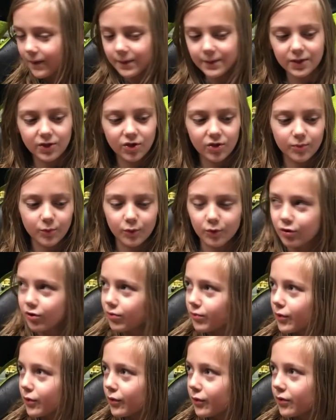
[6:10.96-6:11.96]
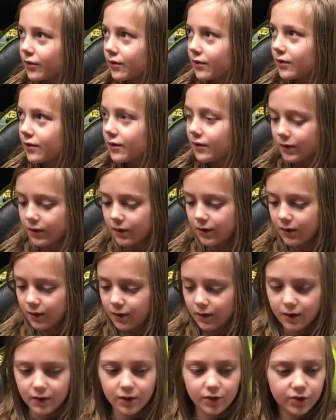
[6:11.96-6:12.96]
this is more smooth.
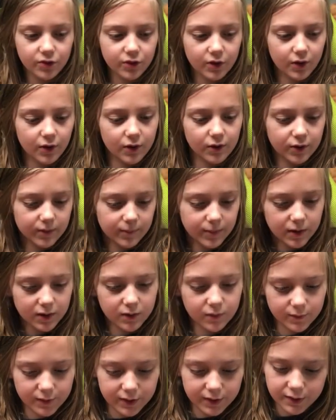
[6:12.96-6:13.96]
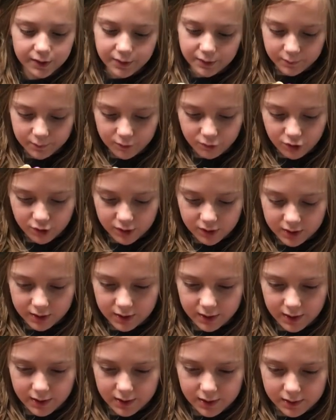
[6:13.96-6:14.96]
So let me read Regina
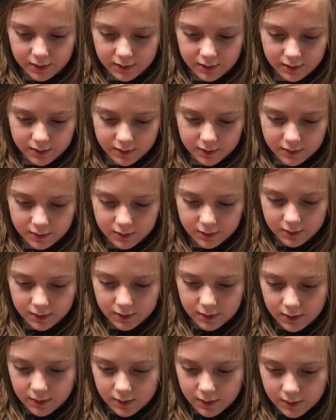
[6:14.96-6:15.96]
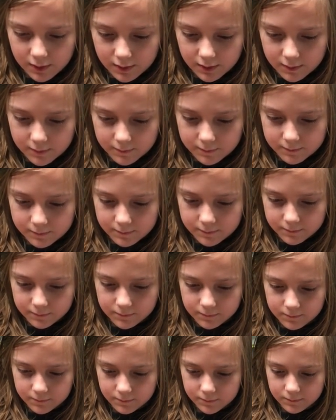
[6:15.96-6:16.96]
again. And oddly, that's the
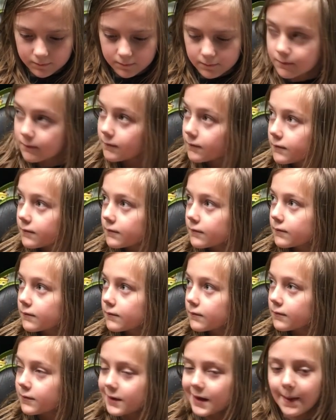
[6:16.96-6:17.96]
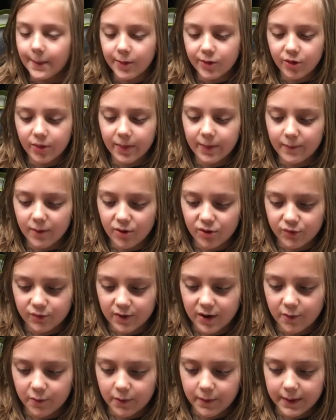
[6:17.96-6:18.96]
most rare one. Yeah, this is the most
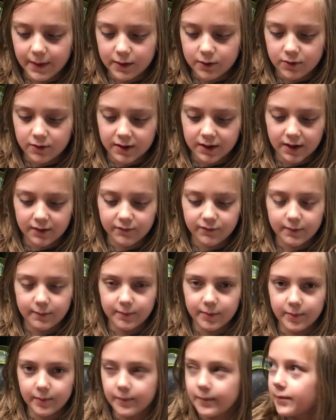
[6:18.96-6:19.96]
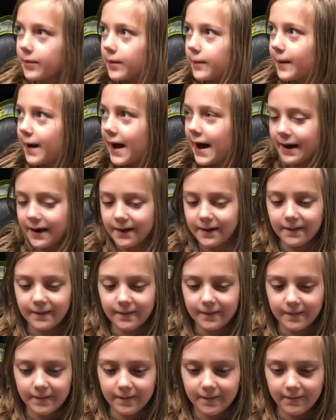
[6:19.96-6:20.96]
rare one that you can get but from the pack. Two of
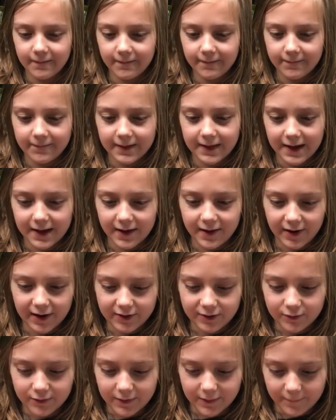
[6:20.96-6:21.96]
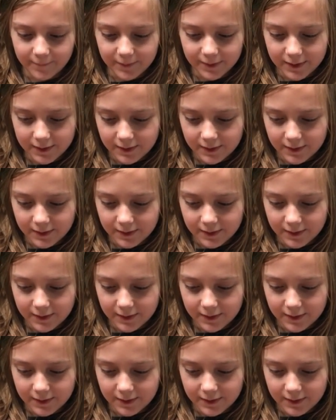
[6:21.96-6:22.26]
them. Yeah, and I got two of them.